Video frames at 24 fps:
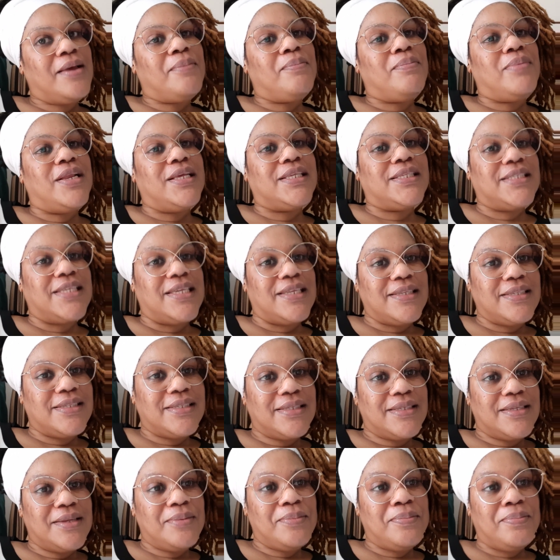
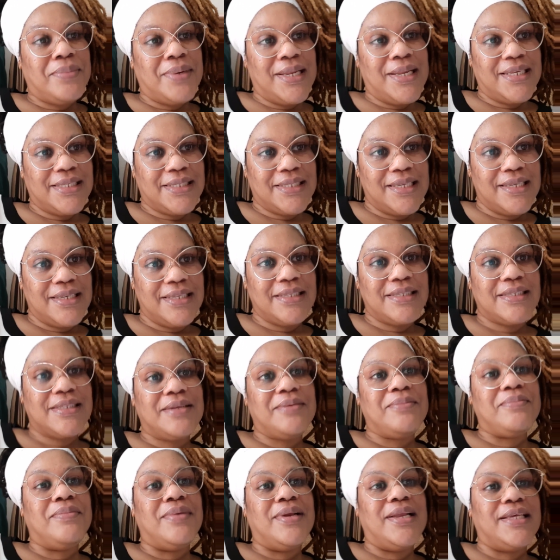Blessings, blessings,
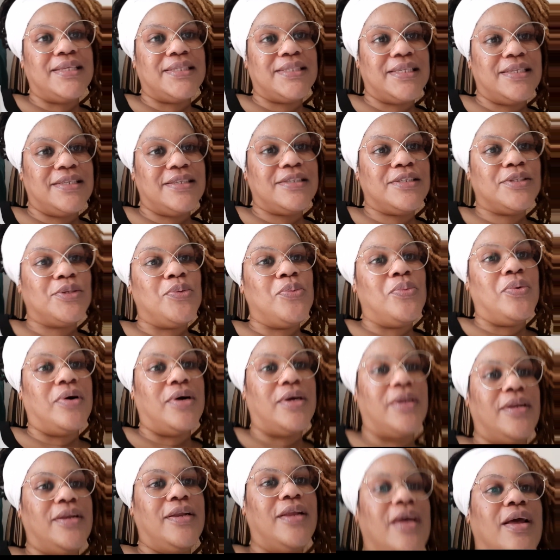blessings to
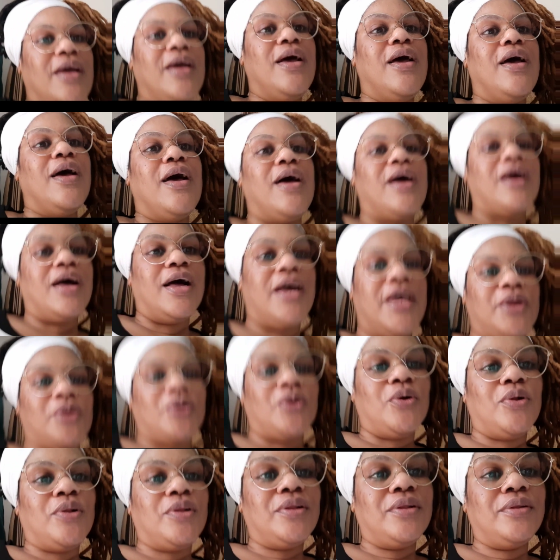one and
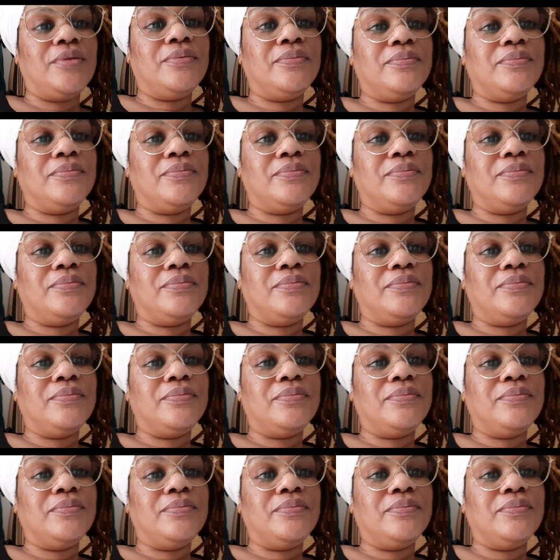all.